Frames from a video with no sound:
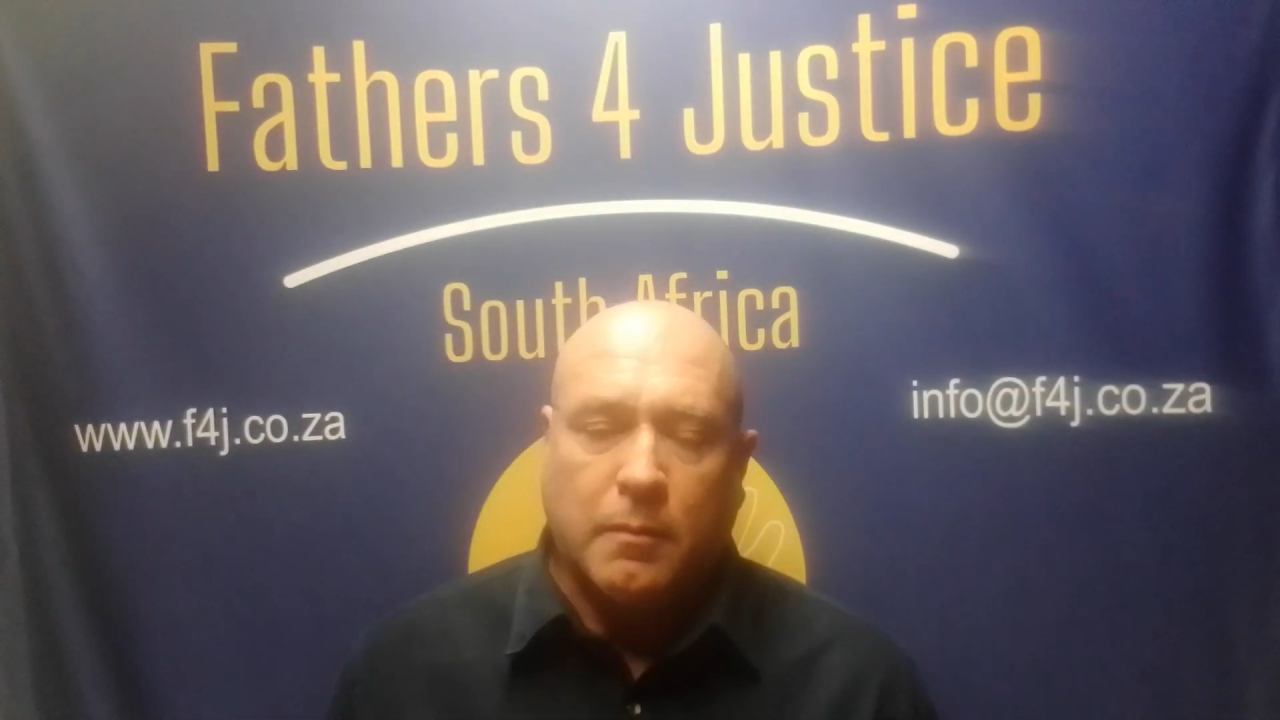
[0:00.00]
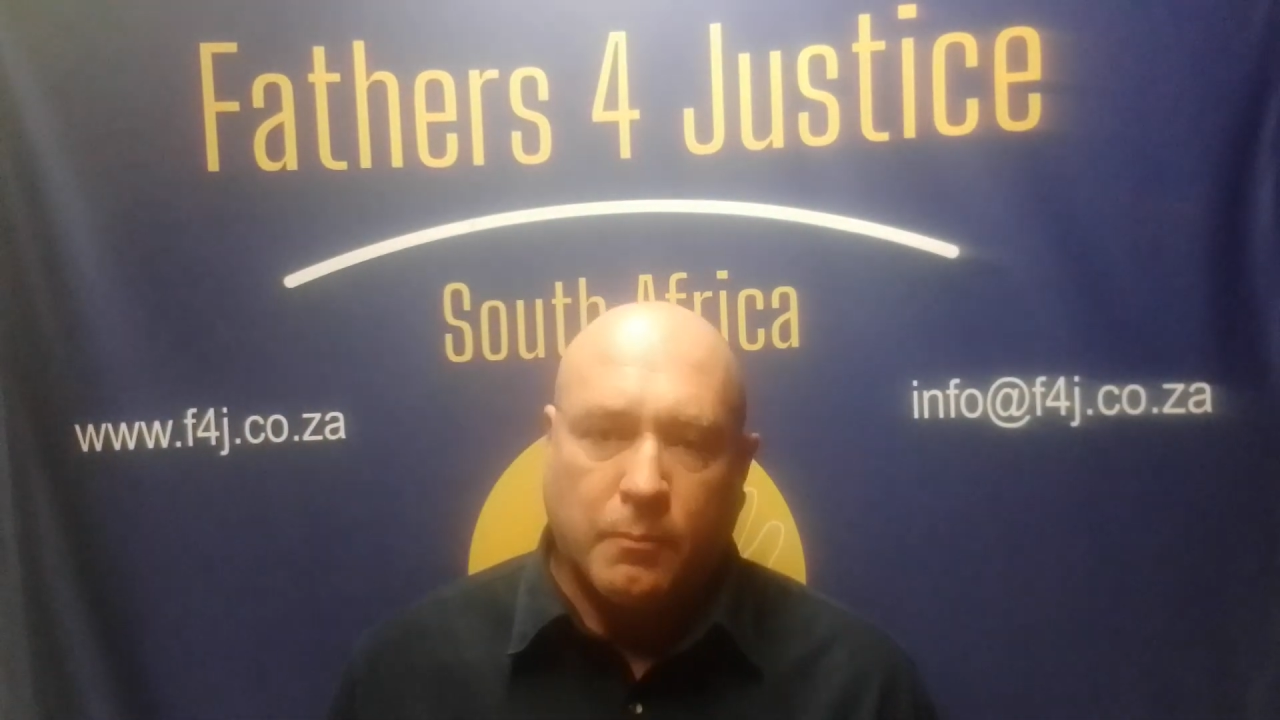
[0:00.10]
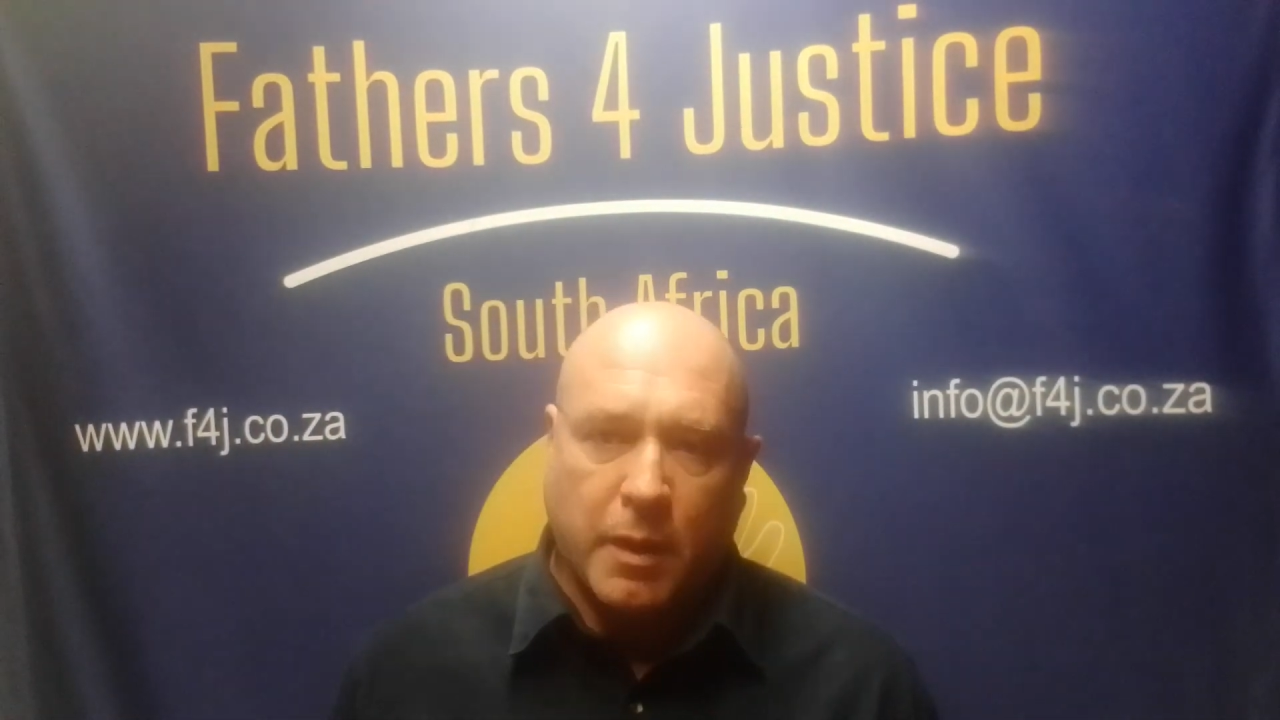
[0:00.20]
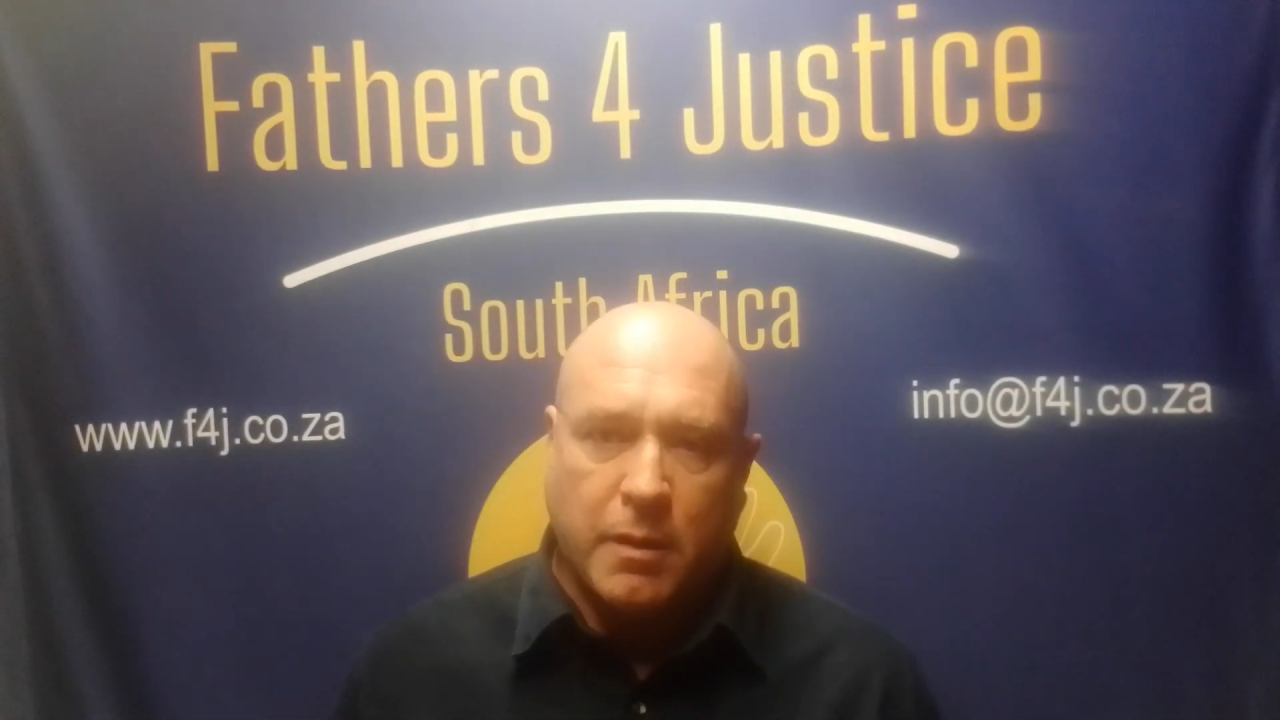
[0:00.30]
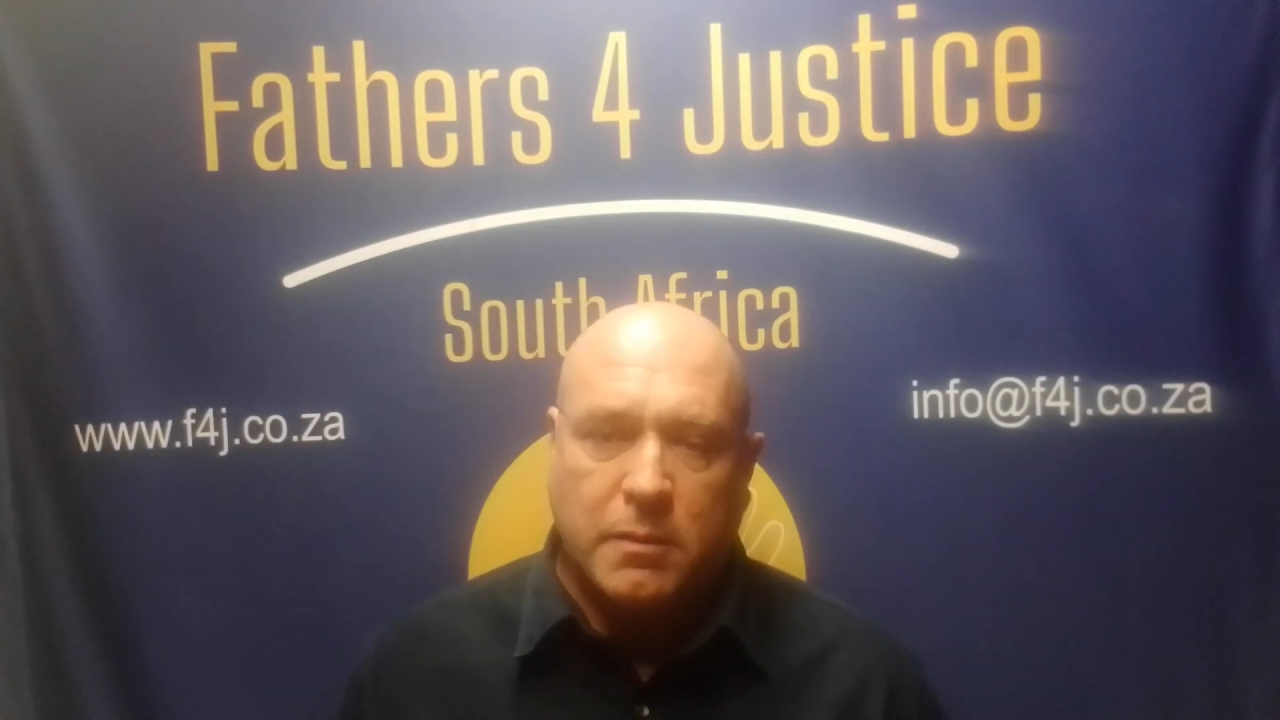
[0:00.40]

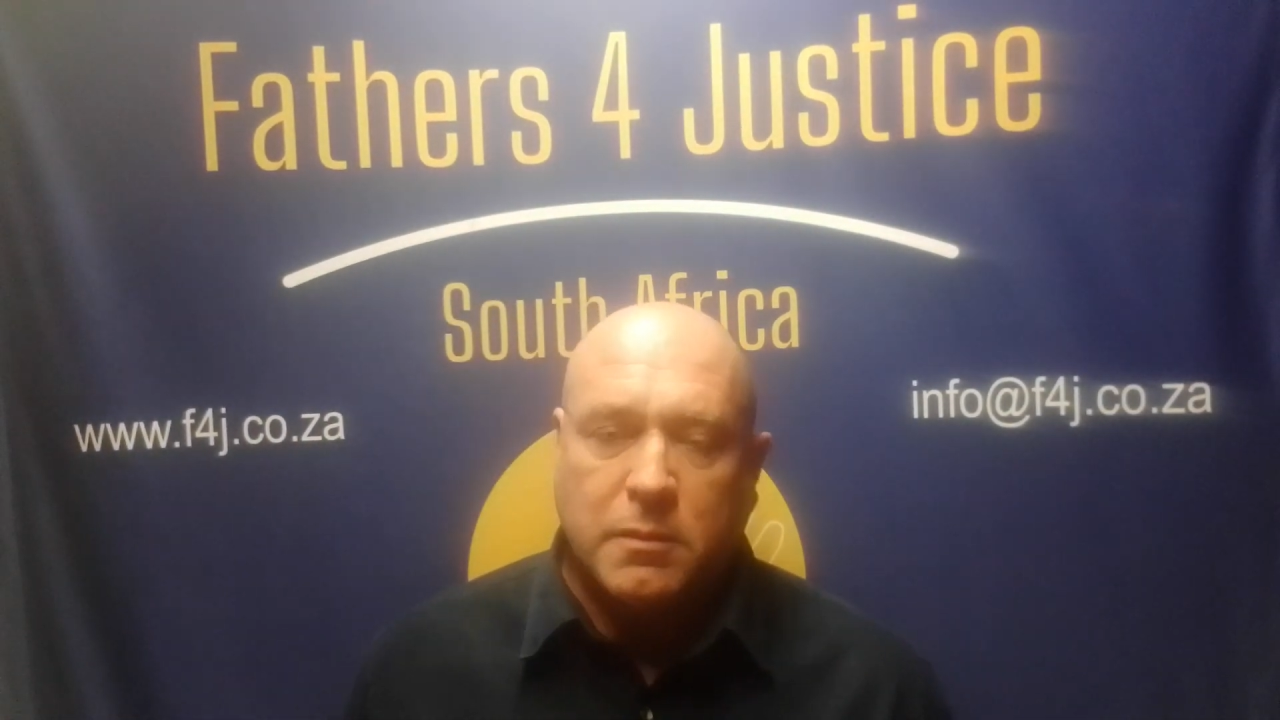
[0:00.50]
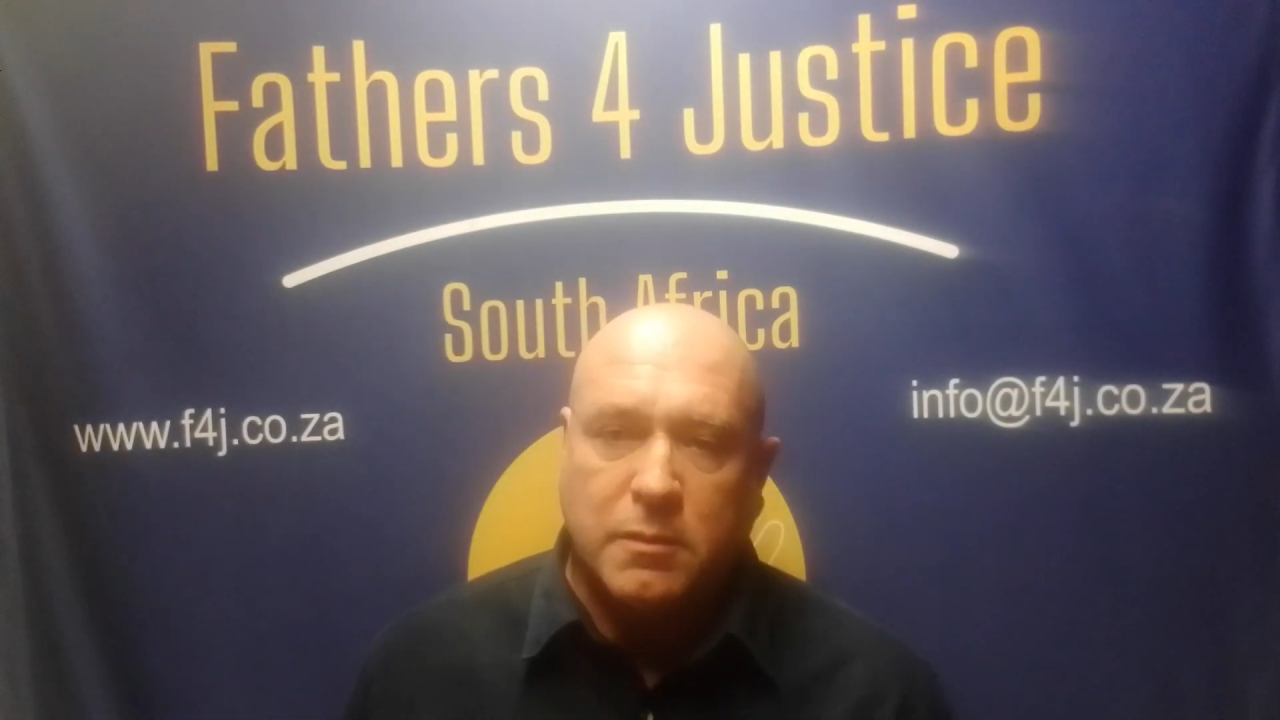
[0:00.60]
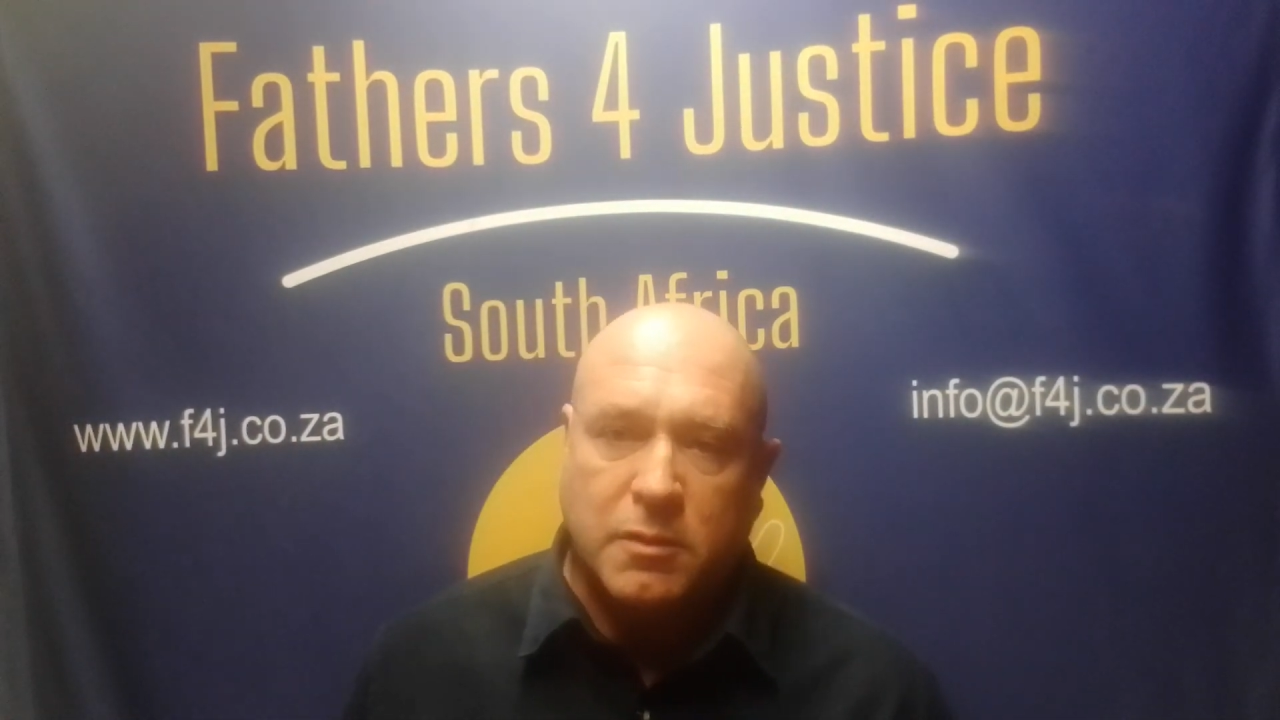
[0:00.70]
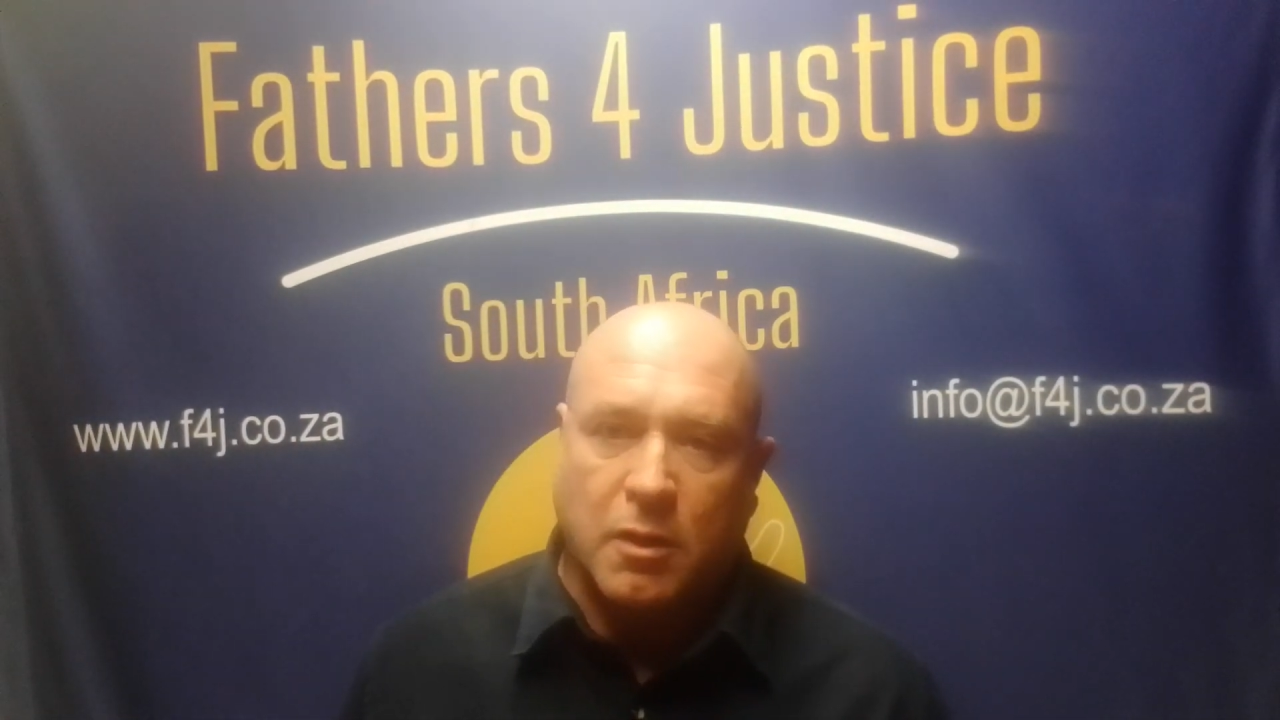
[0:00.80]
maintenance